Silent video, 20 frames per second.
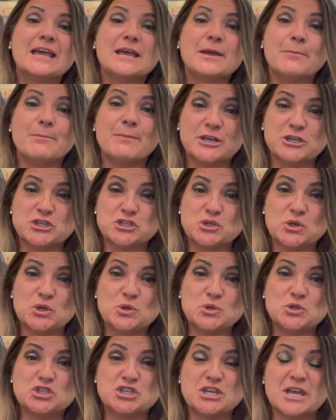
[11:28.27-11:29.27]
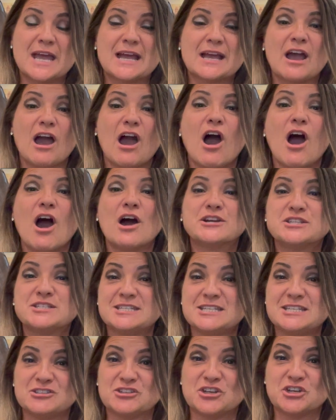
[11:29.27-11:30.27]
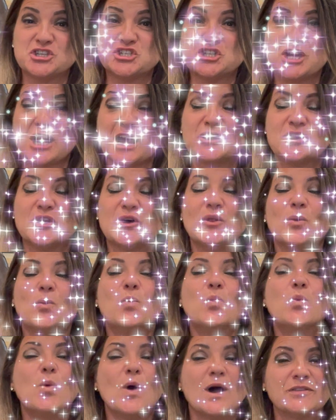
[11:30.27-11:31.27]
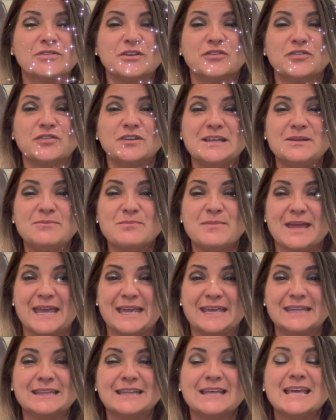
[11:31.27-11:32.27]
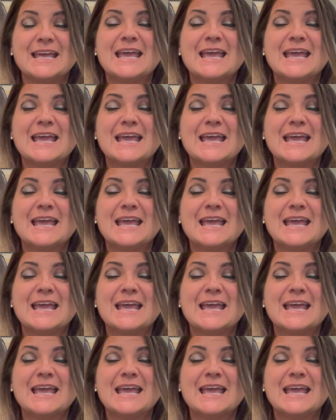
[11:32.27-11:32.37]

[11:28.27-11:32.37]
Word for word: Make sure you check our sister channel, Wonderfully Made,